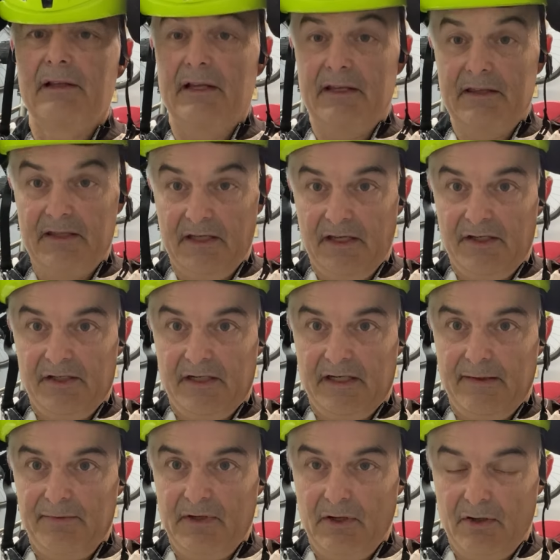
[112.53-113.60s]
like this and I
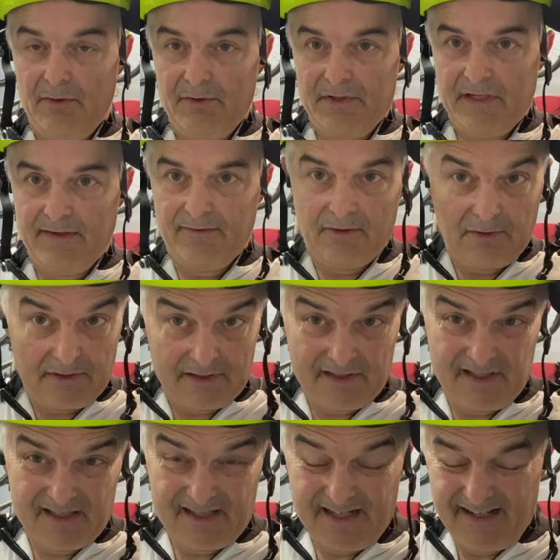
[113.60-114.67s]
kept to always have go like
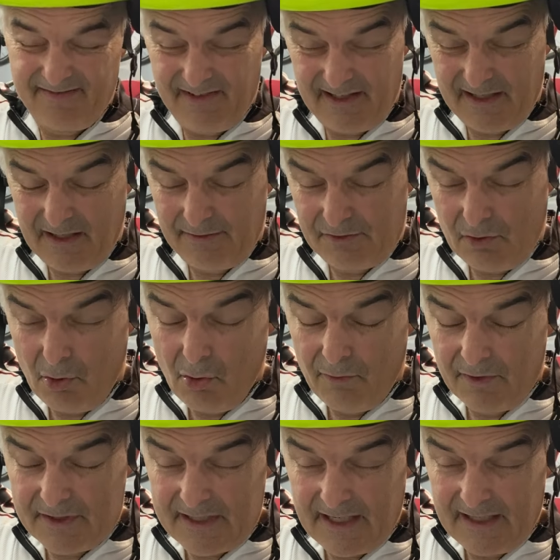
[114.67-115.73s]
this and I felt like I was
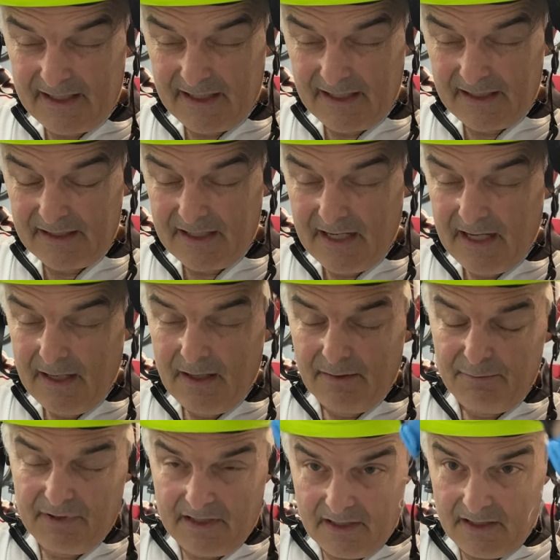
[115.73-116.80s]
over tightening it
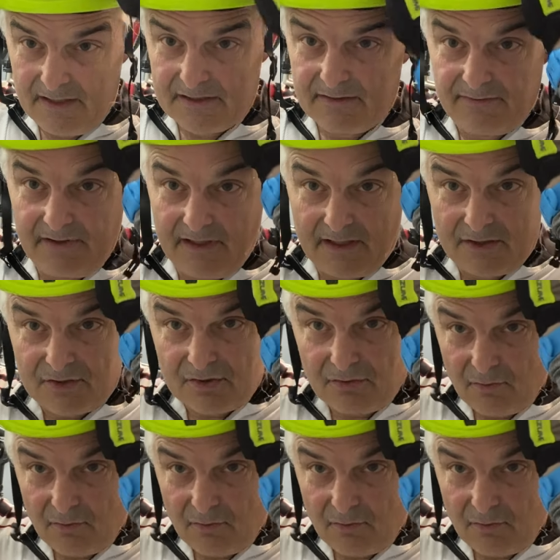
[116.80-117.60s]
because of the extra